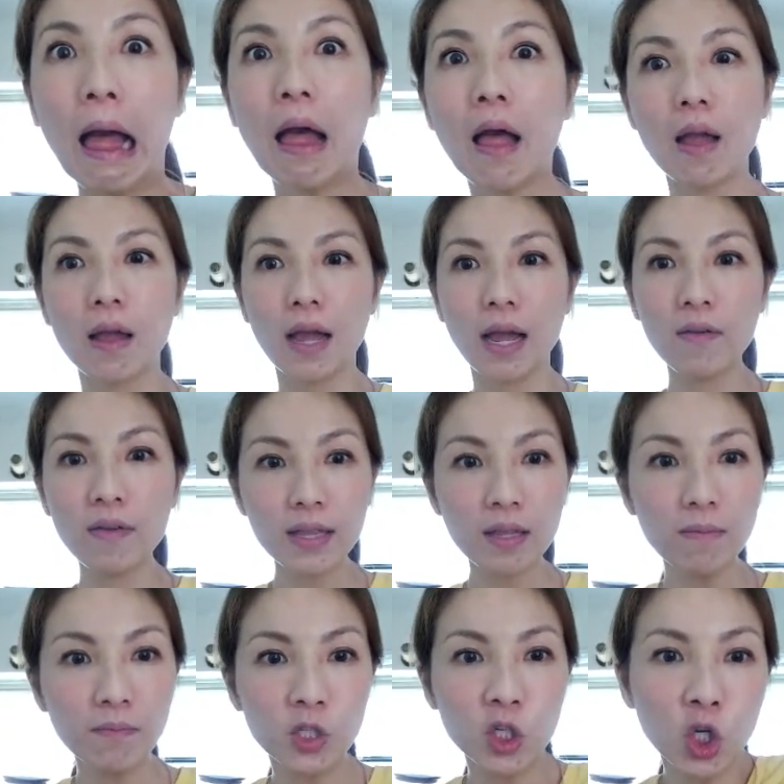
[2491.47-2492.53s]
Having
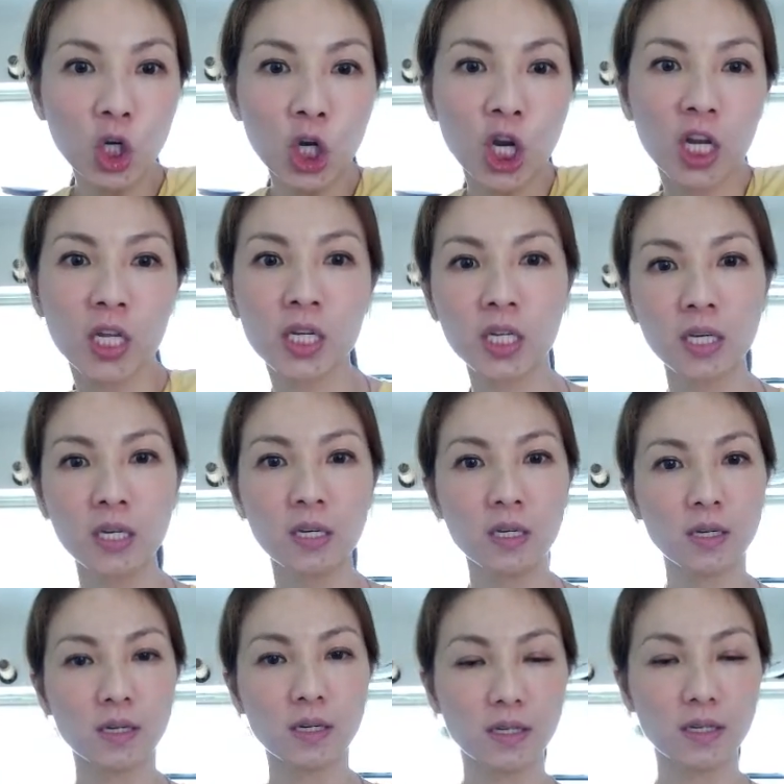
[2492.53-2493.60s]
them do it.
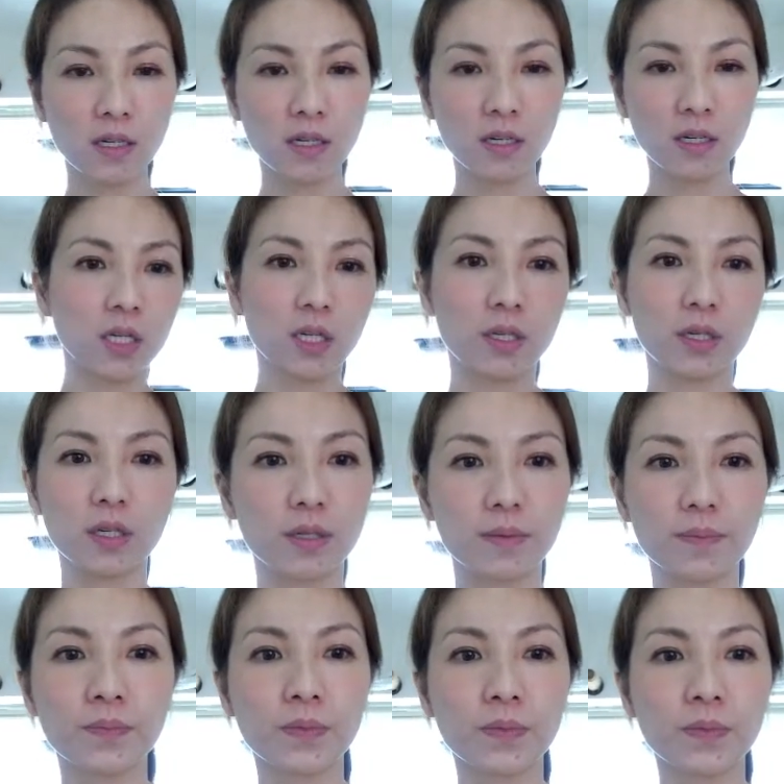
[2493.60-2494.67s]
Oh,
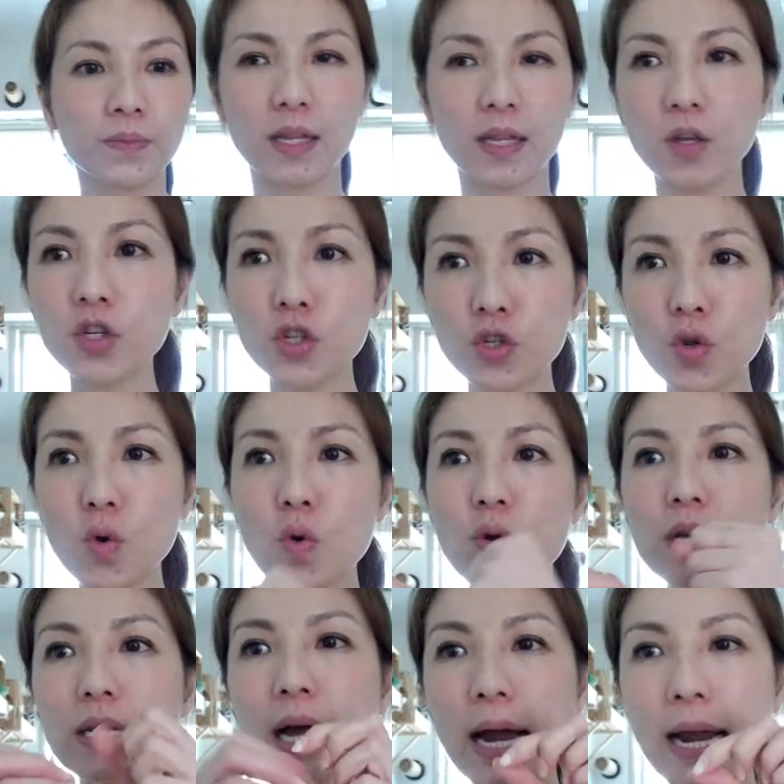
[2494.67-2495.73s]
they're so
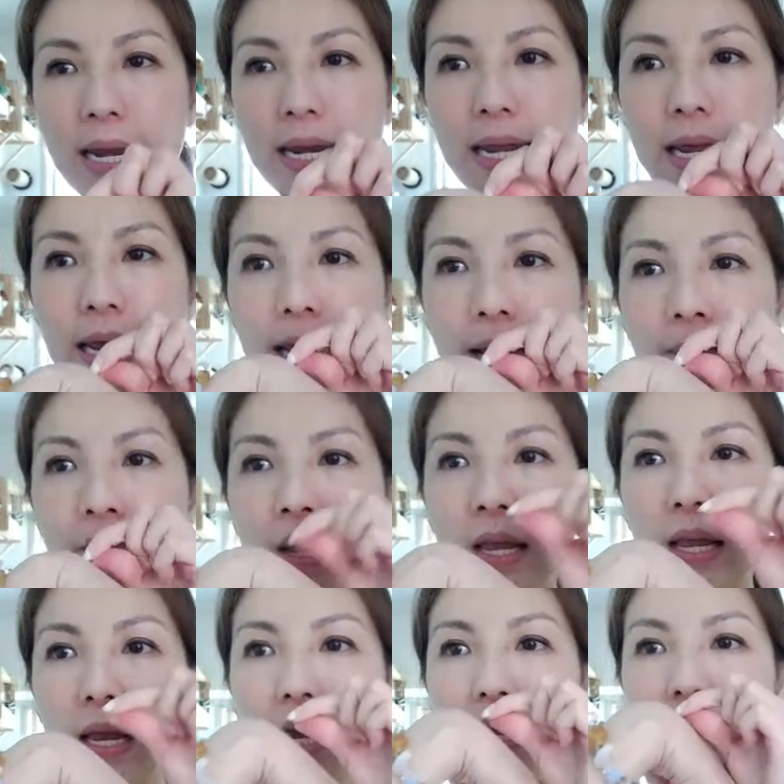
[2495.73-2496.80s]
tiny
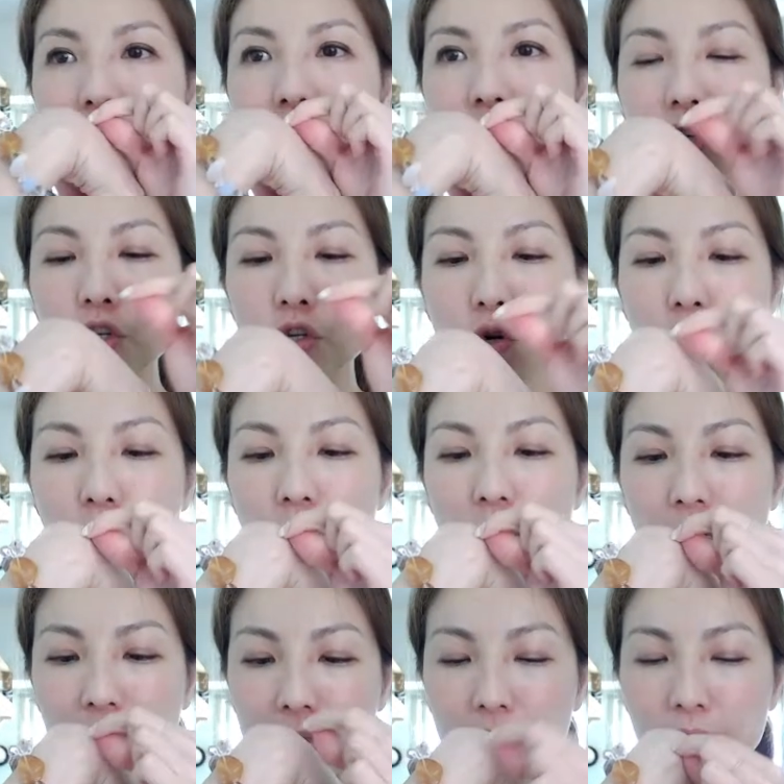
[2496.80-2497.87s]
and they're so
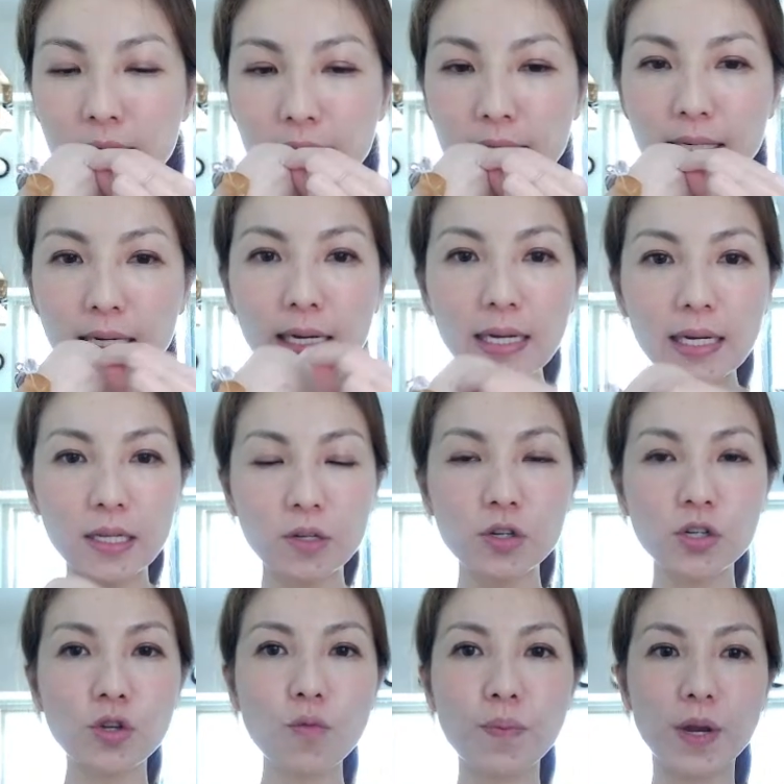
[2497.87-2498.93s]
they're so
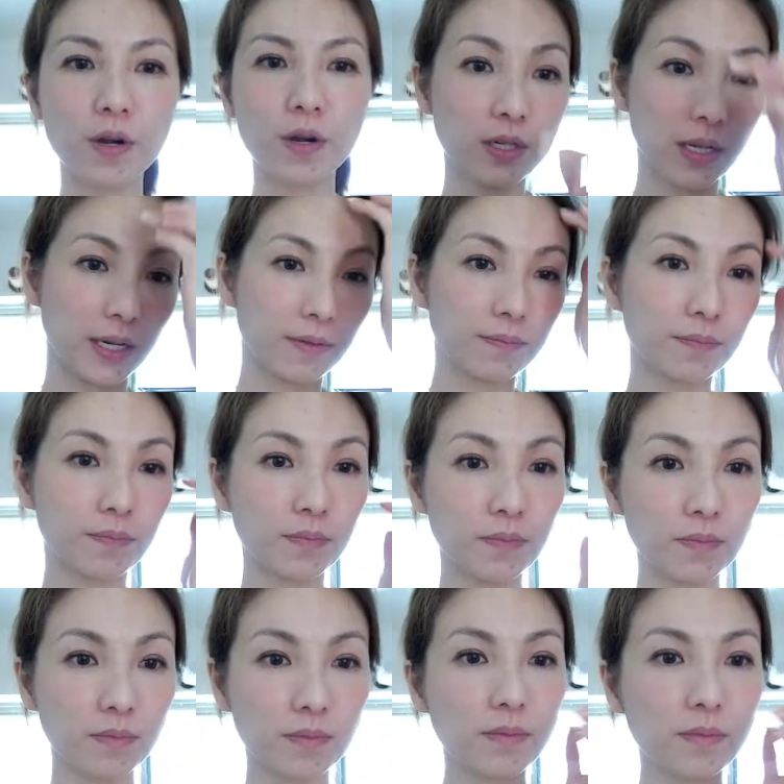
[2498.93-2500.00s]
piercing.
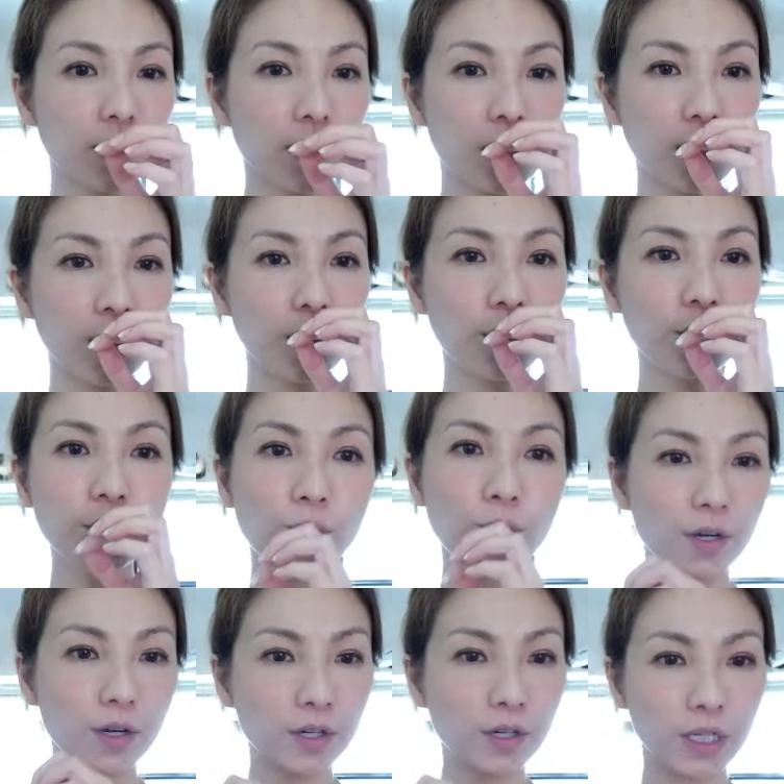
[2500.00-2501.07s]
They're so
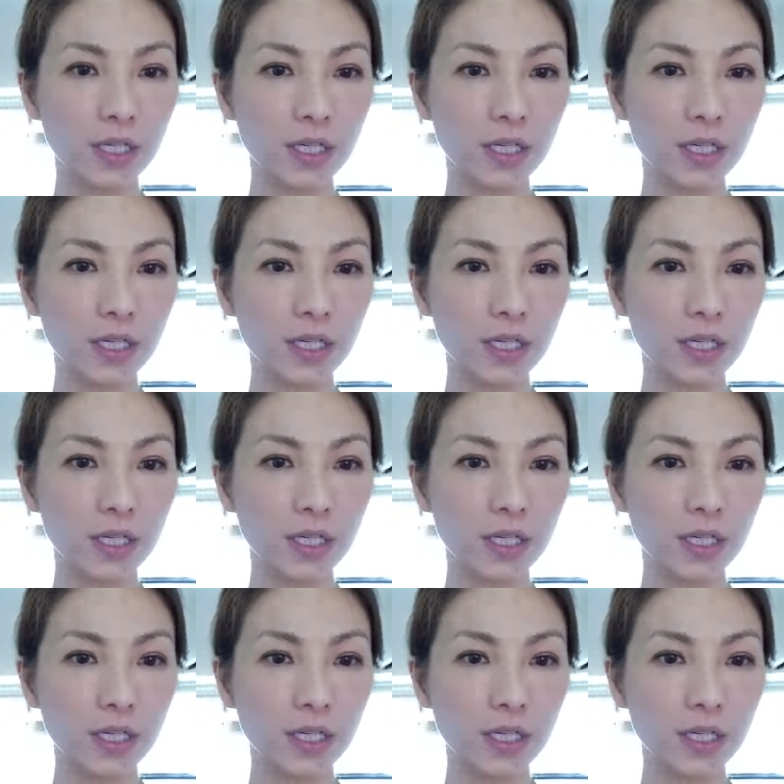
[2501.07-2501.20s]
piercing.